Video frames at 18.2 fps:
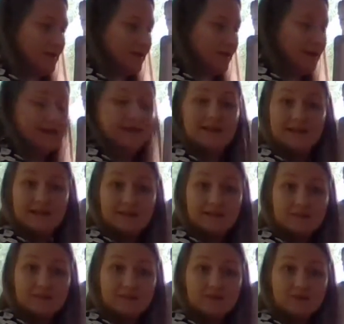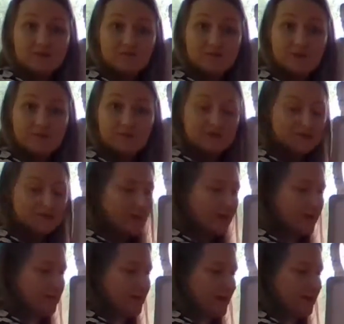And in English, we
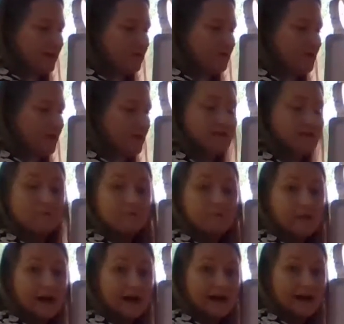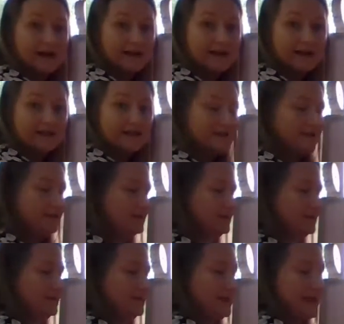respond back with, my
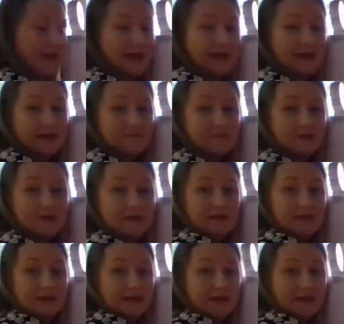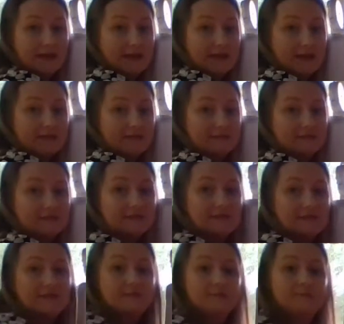name is.
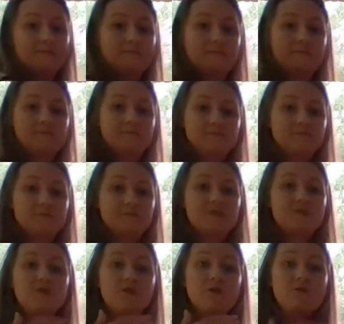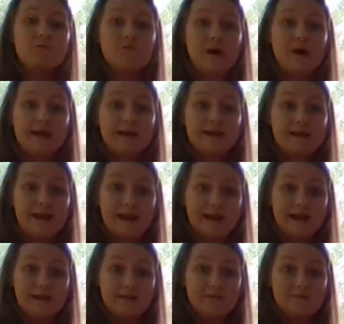So my
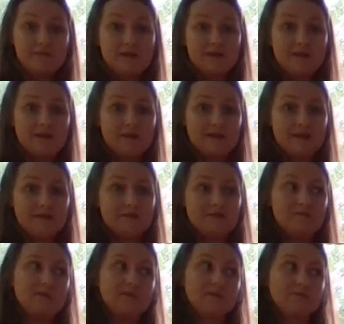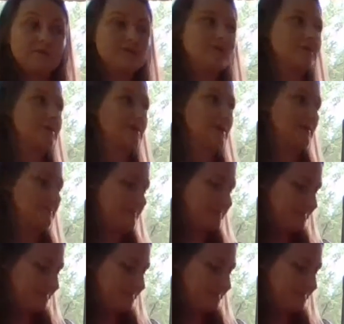name is Miss Richardson.